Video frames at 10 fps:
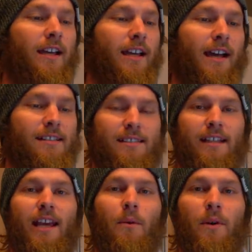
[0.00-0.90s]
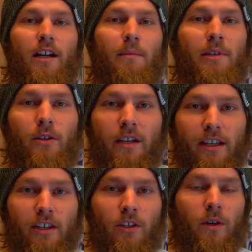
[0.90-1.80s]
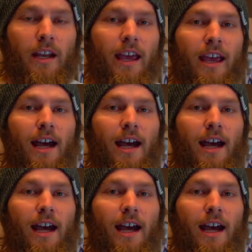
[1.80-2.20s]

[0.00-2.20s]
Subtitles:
Guys, today we're going to be doing a Q&A.